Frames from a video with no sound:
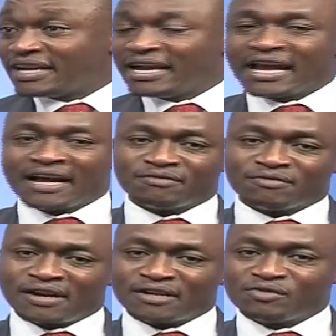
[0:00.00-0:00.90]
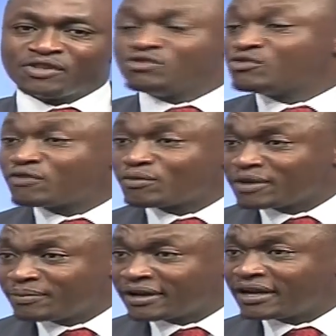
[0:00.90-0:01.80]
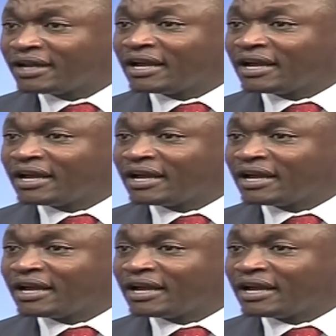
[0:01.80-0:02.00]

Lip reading: I have worked with youth from Kibera.